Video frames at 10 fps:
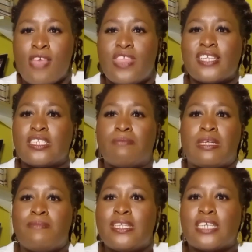That
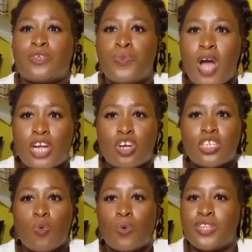simply means that we are
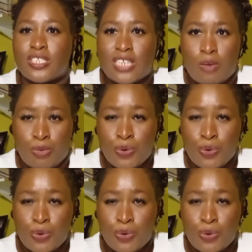not all the same.